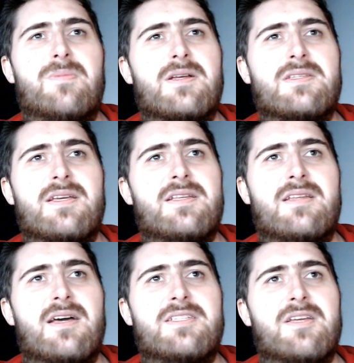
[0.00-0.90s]
because I
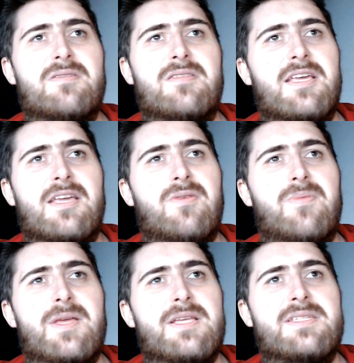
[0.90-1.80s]
don't think it would
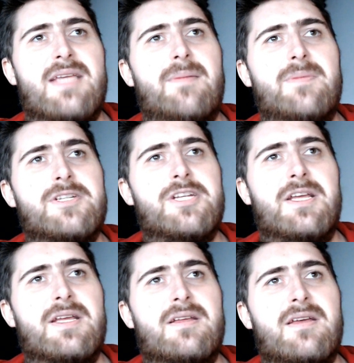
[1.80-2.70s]
be as
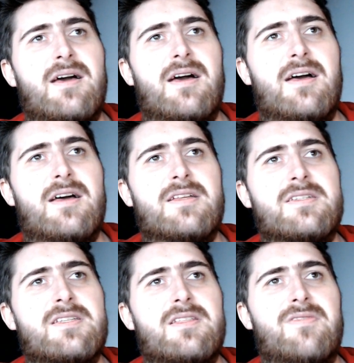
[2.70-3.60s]
damaging
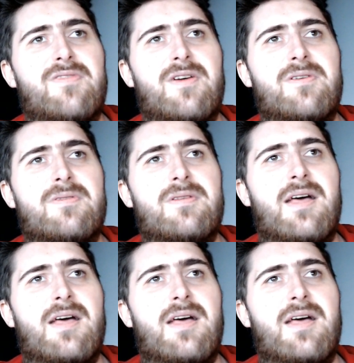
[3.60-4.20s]
to the vote